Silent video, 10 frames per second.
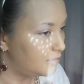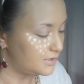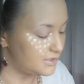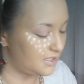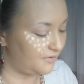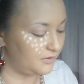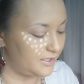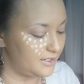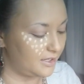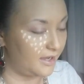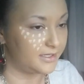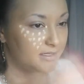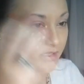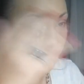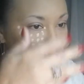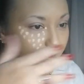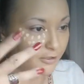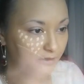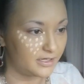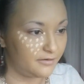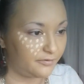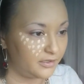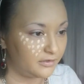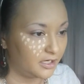because I feel like I can get a better even